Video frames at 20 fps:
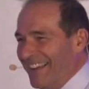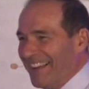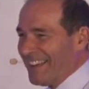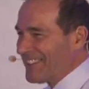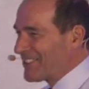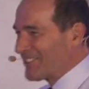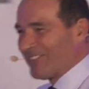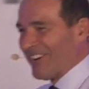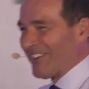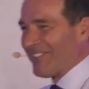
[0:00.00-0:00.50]

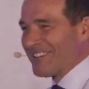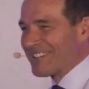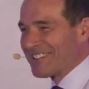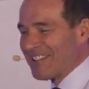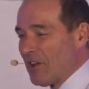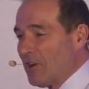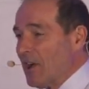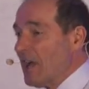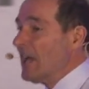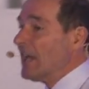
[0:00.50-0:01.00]
It's very
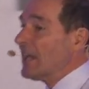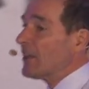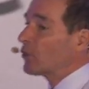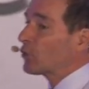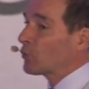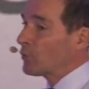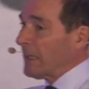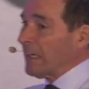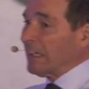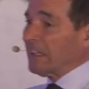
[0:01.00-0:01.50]
slow.
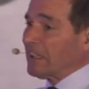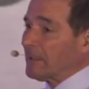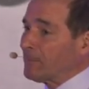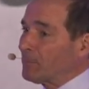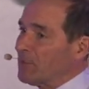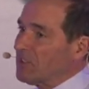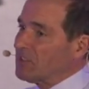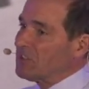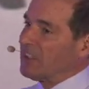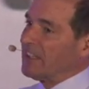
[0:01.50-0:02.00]
3D
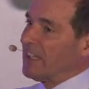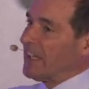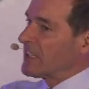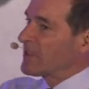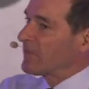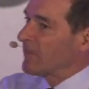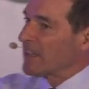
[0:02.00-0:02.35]
printing is